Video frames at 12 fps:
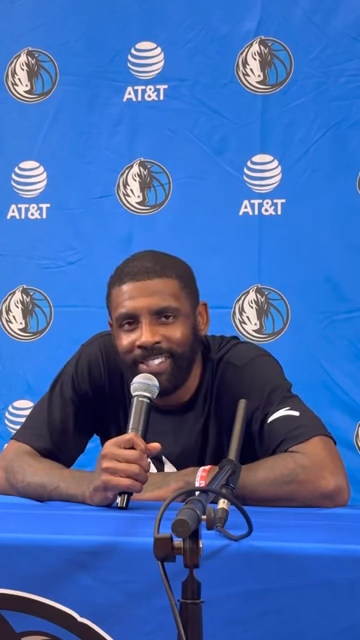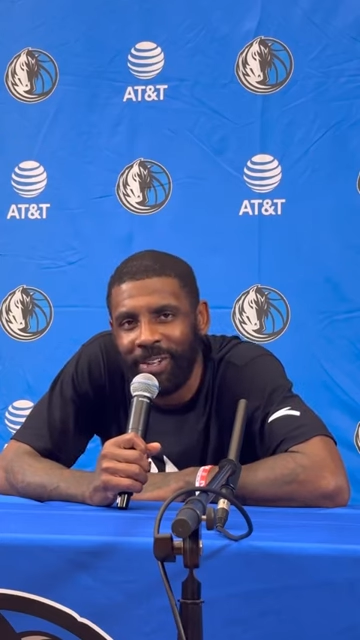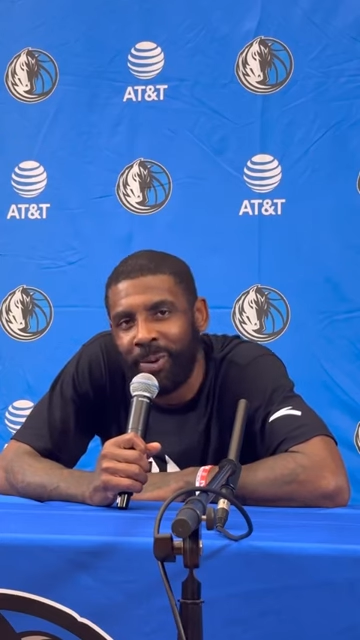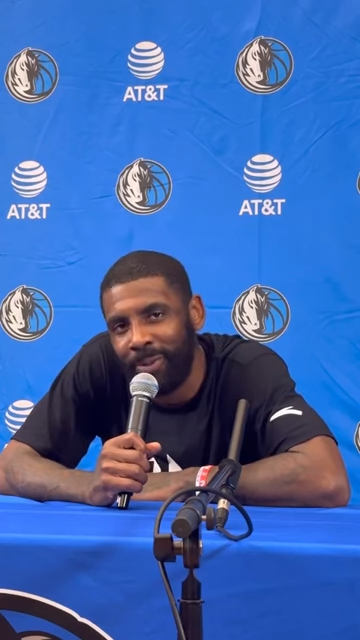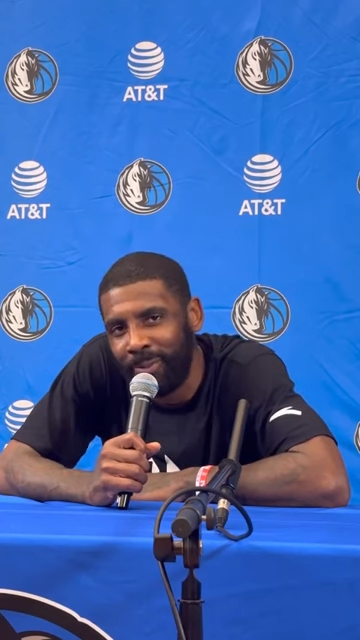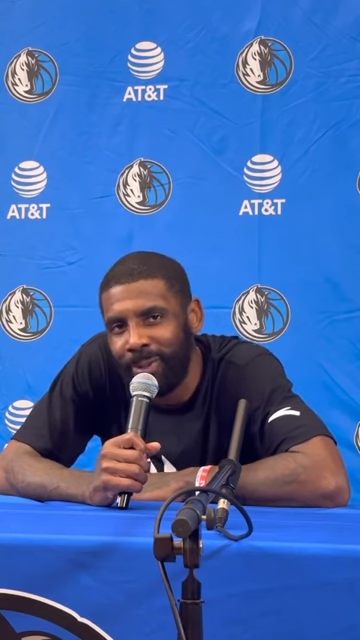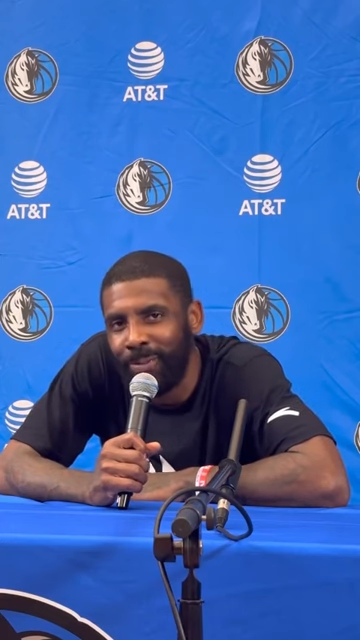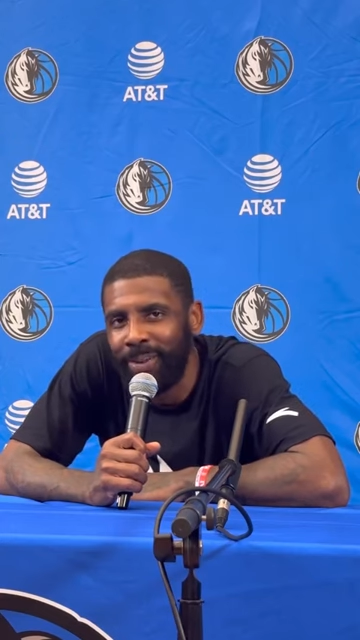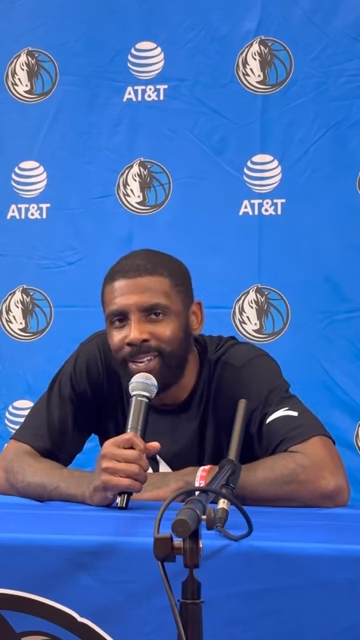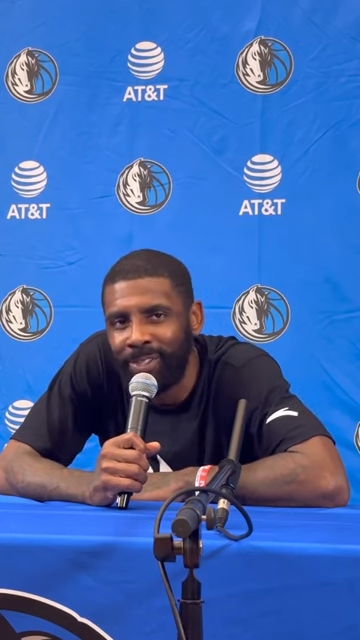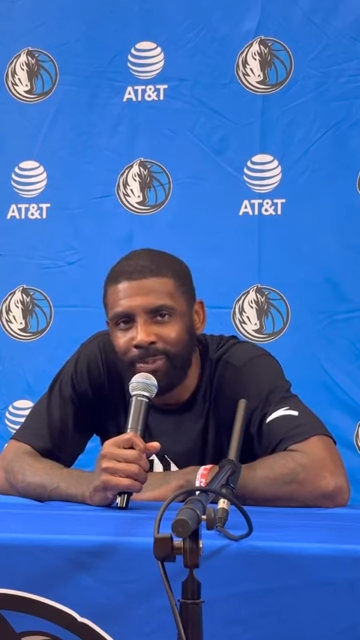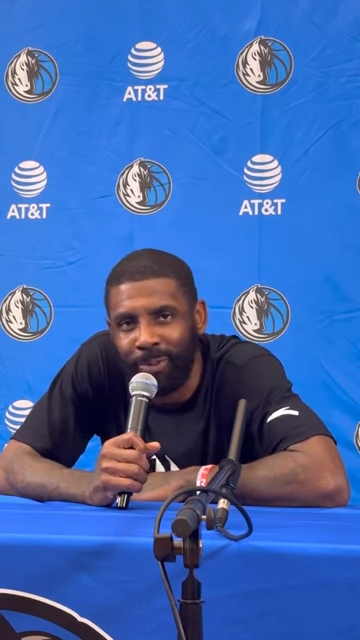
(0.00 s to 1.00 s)
to go with the
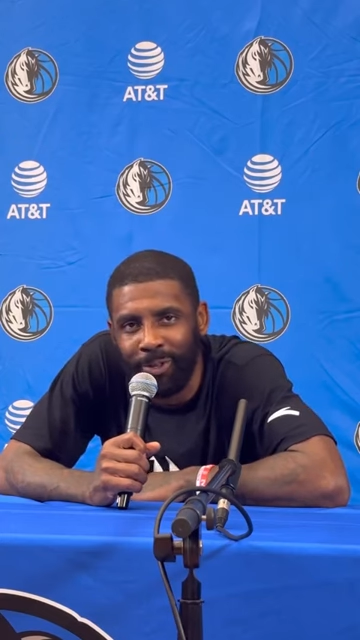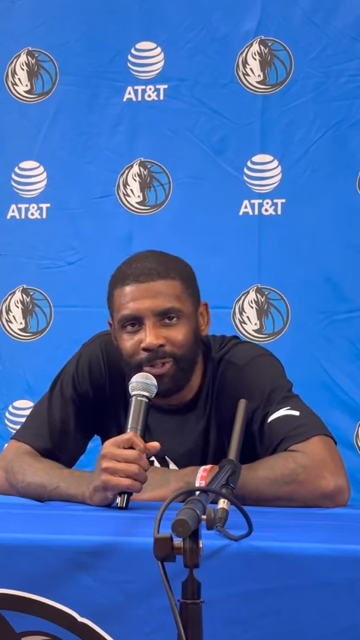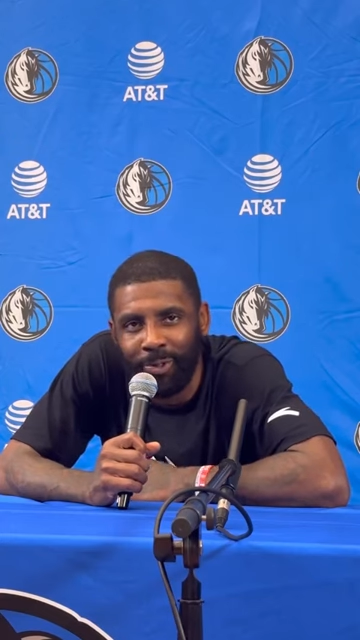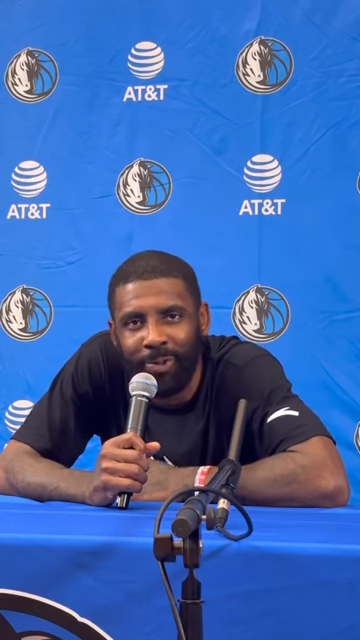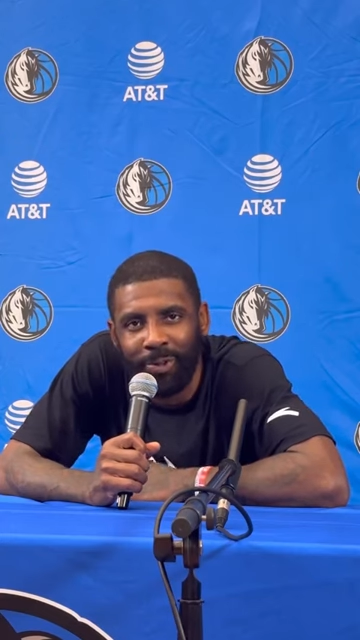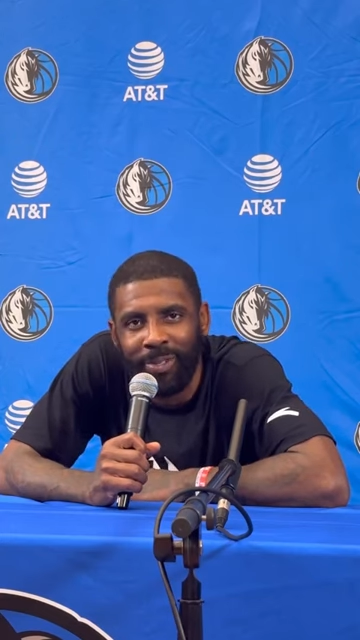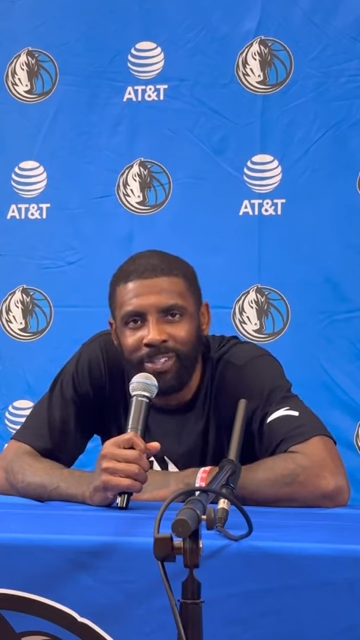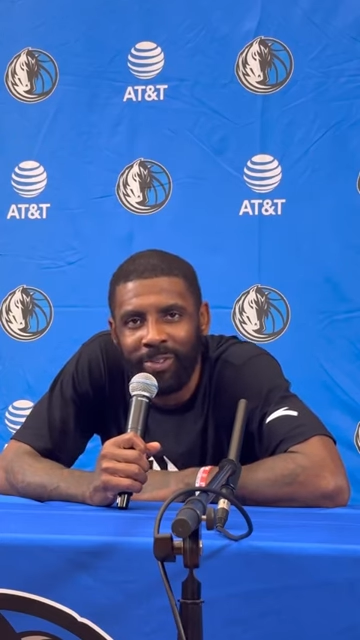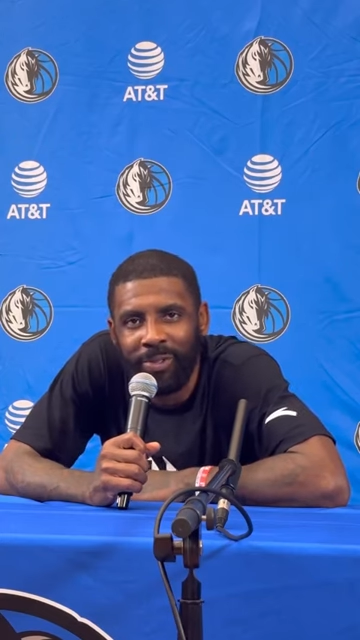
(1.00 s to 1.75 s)
people that support you through and